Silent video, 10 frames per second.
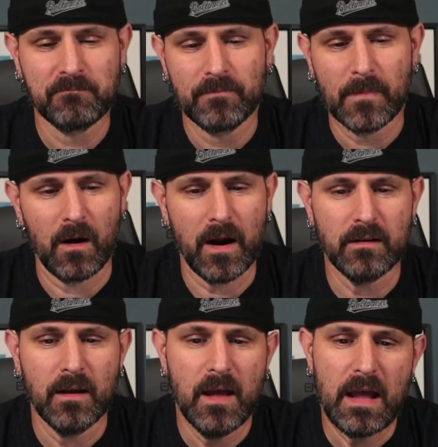All right,
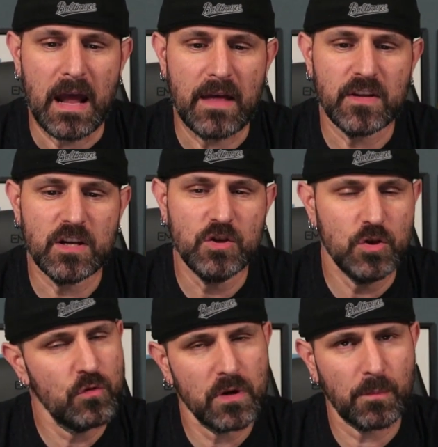and the
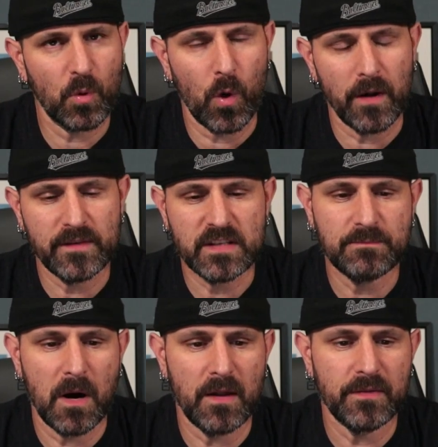new #1 this
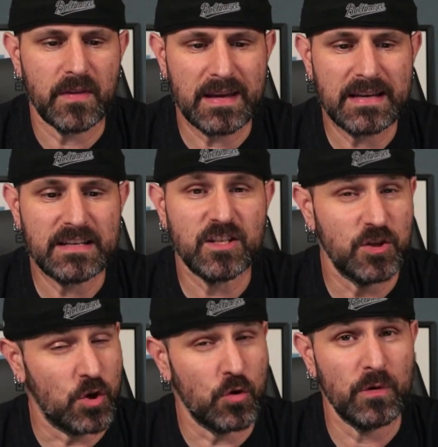month is
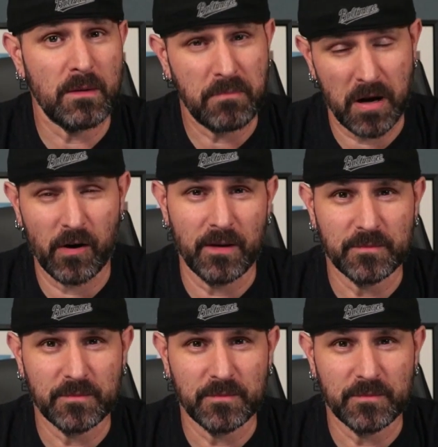Dune Imperium.